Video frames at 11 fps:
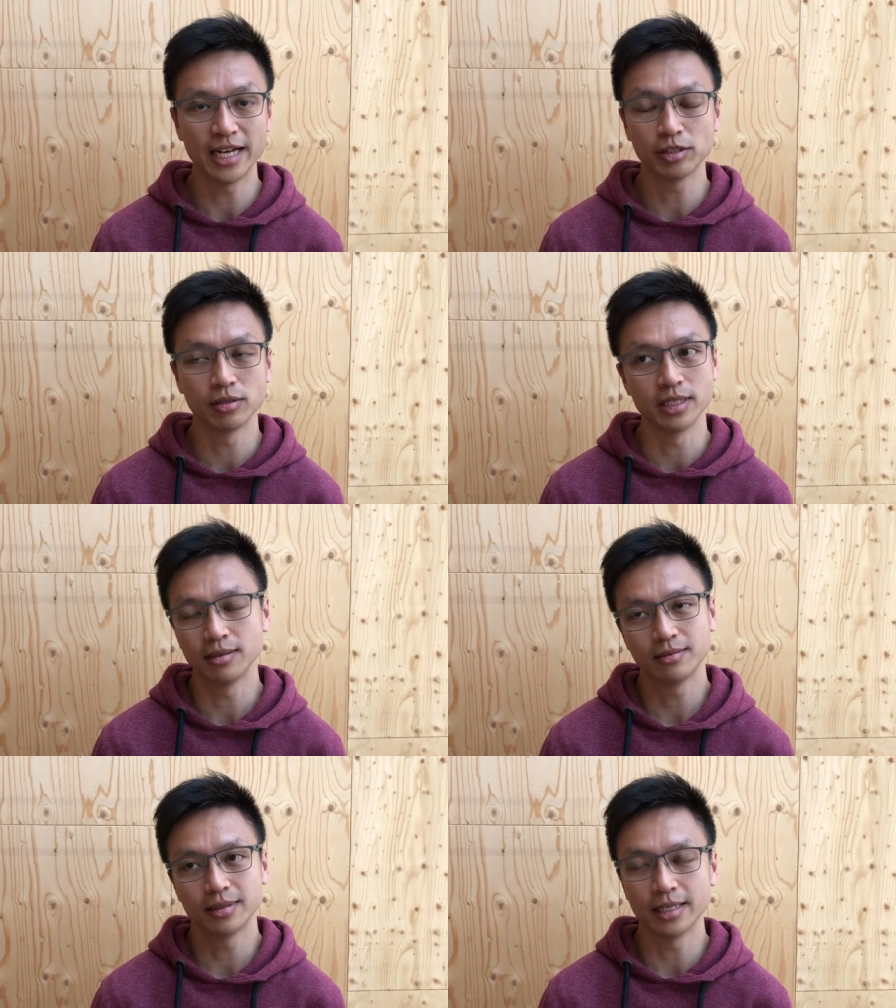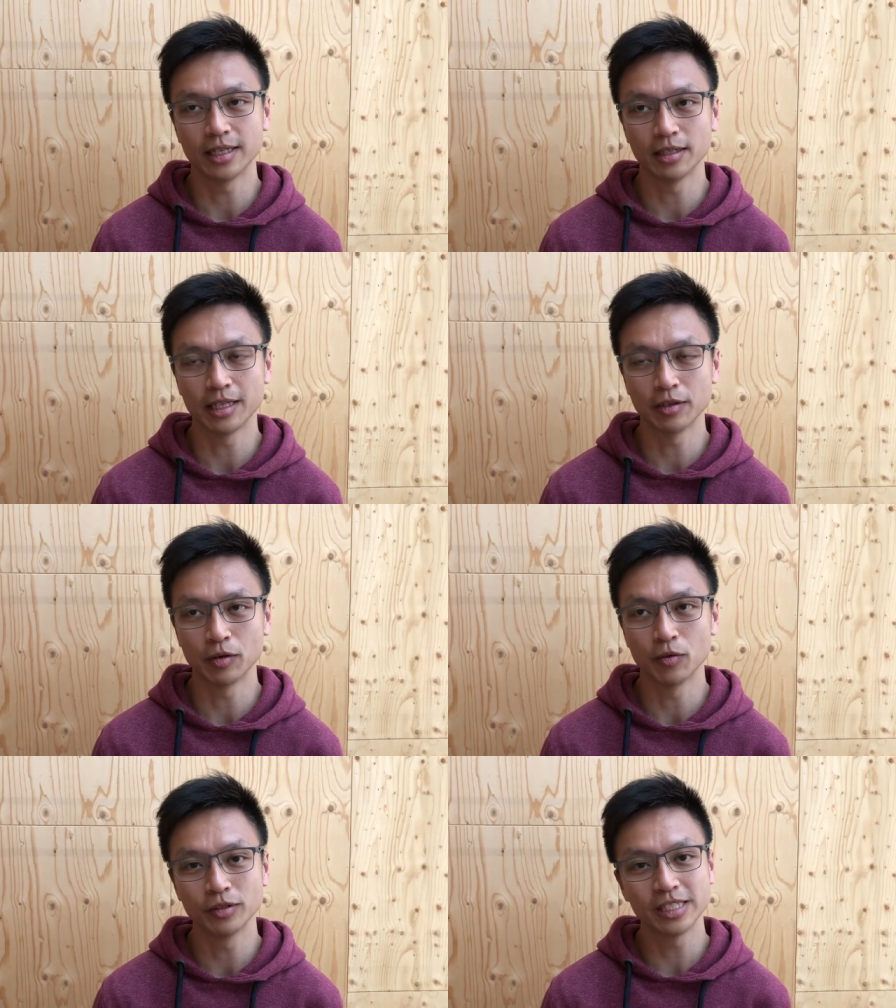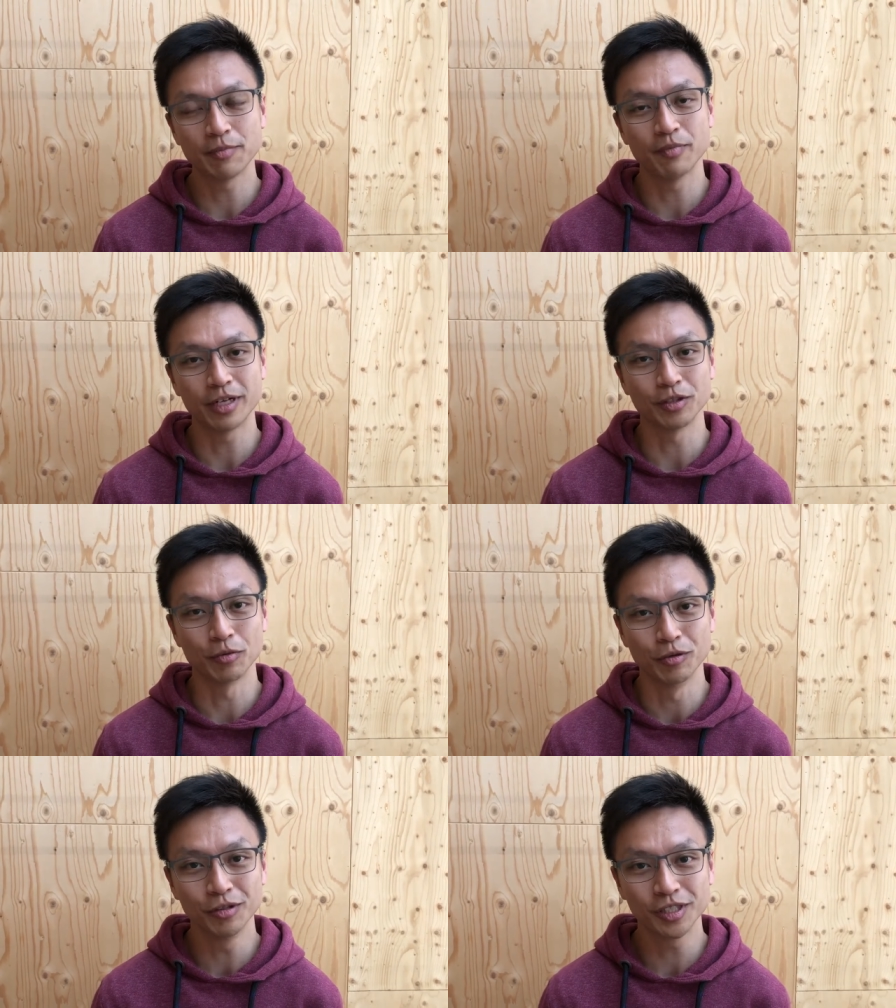Actually, they, they, they won't say break
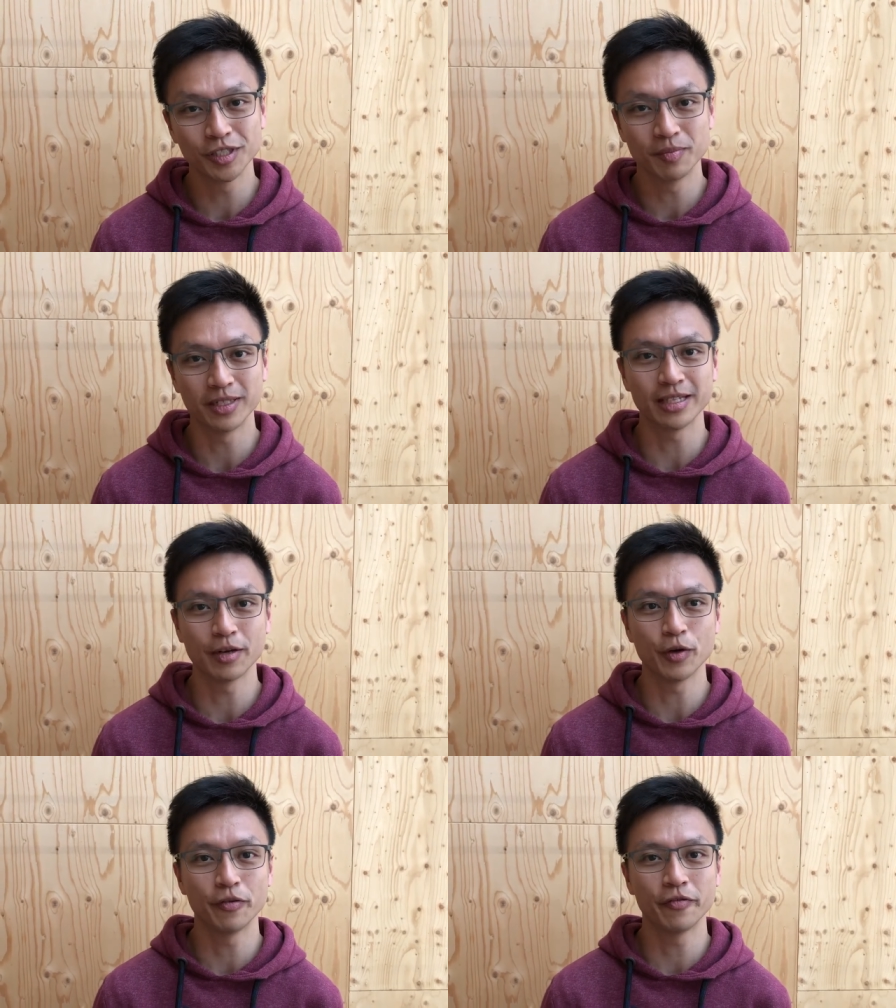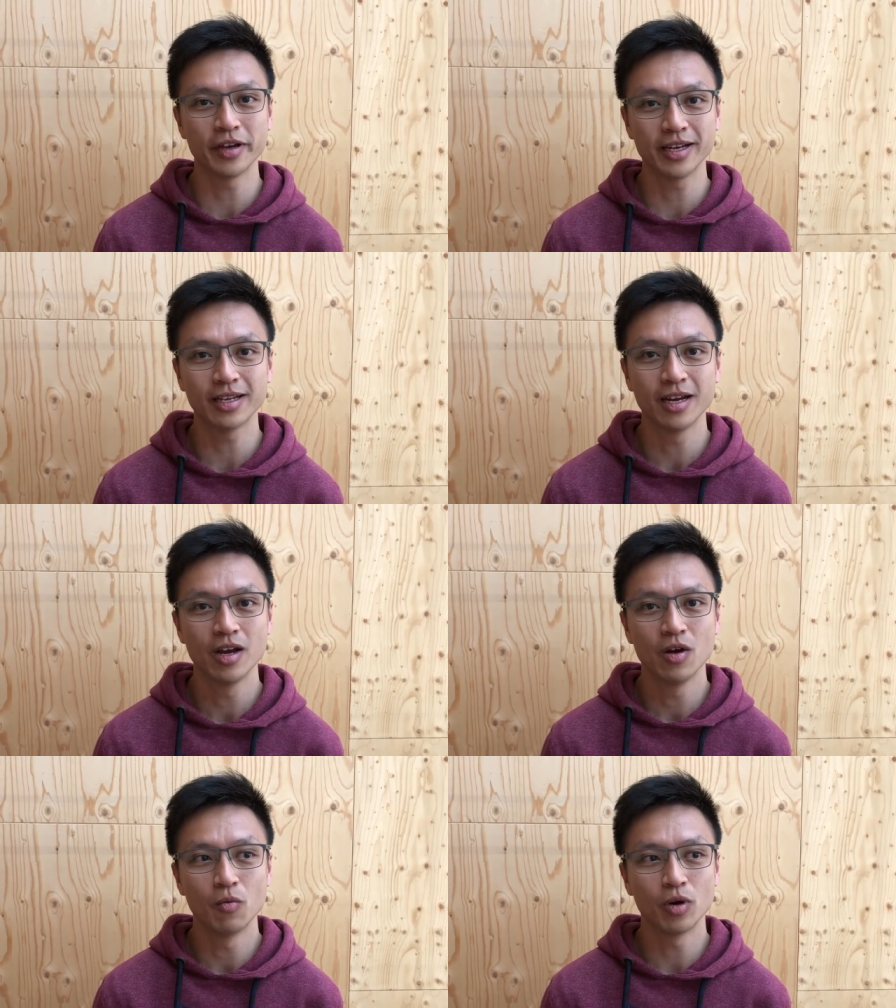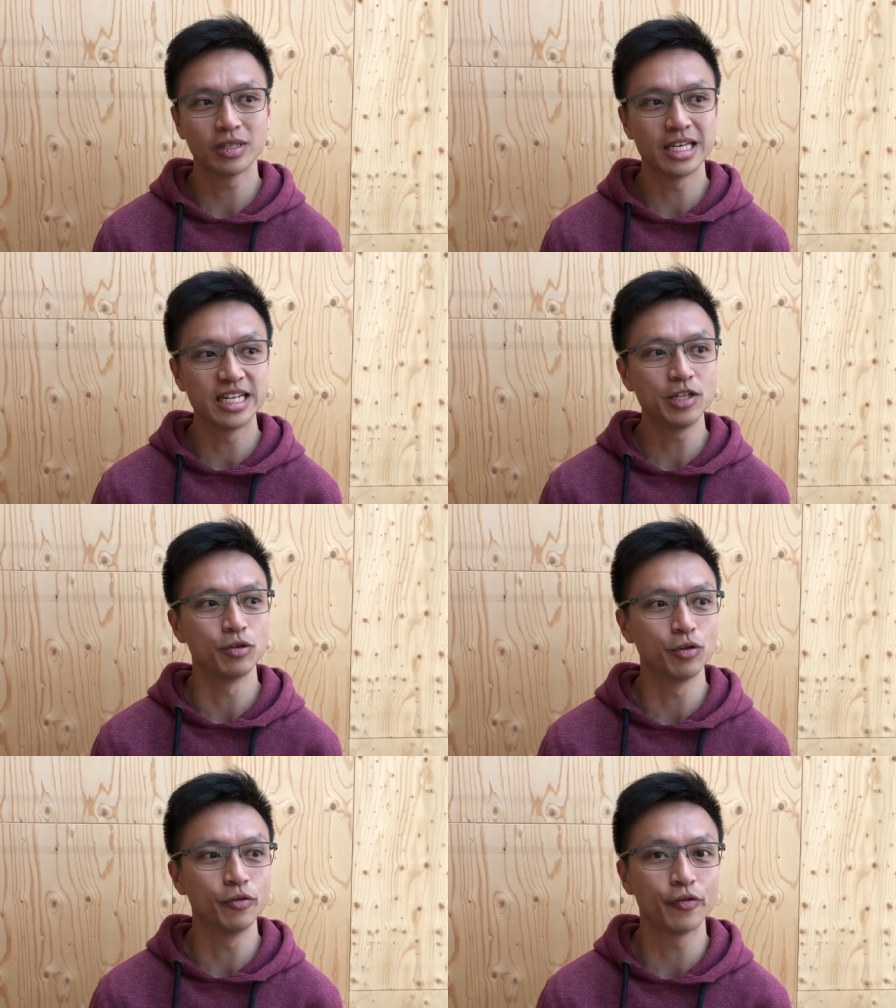the rules, but they will think what they need
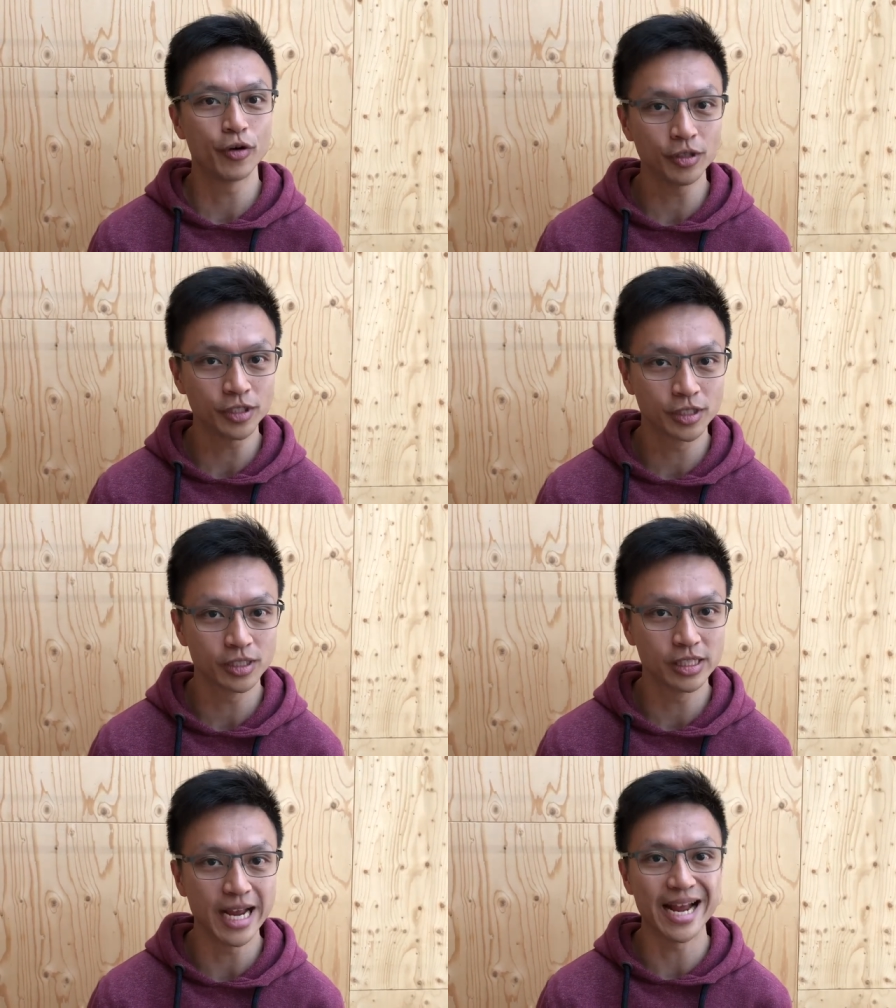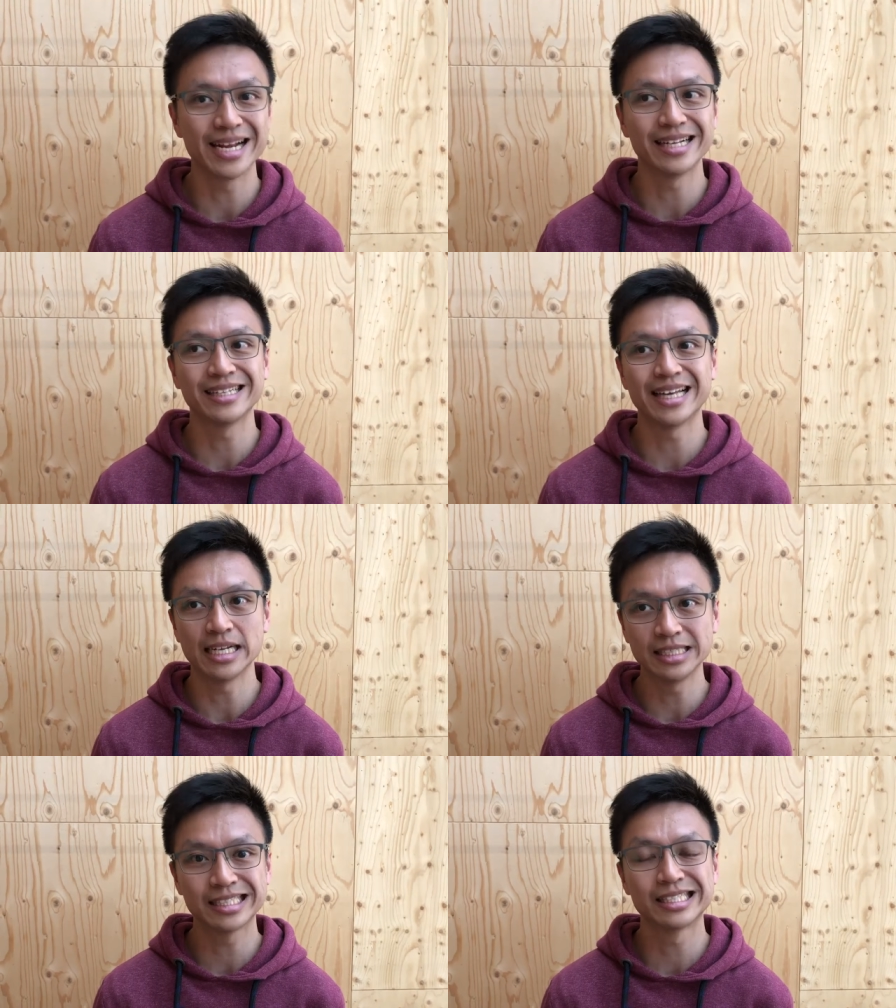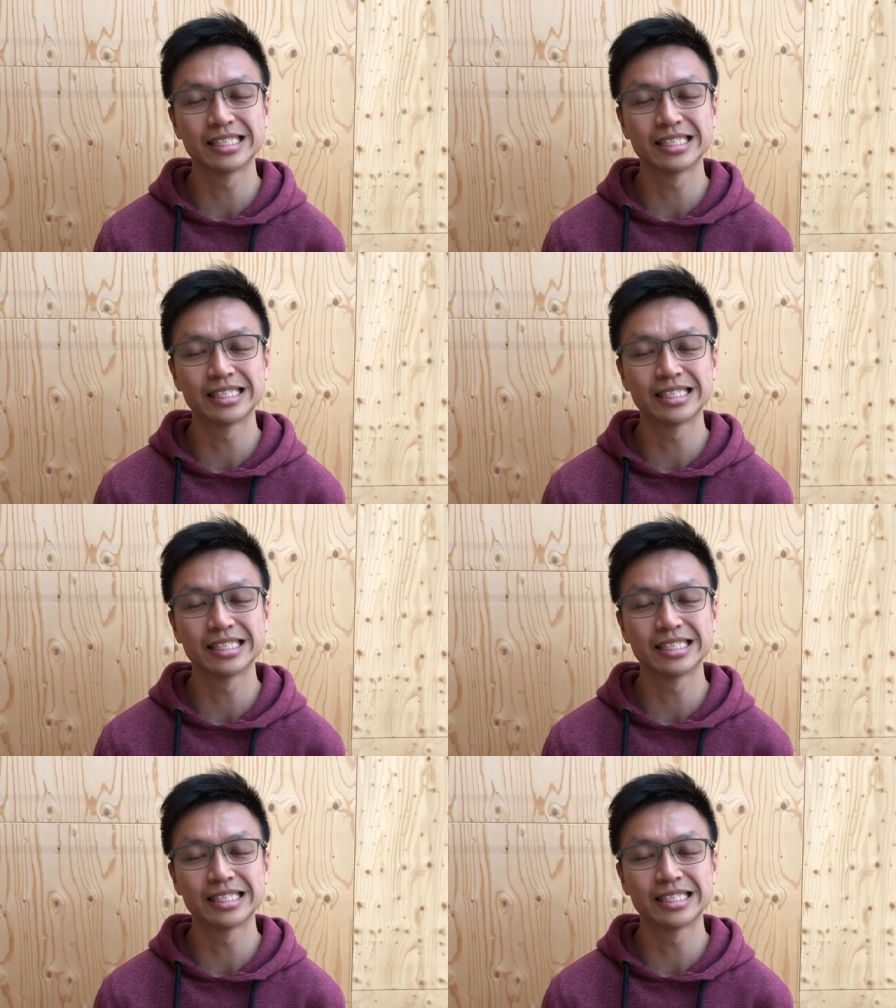to do first, and then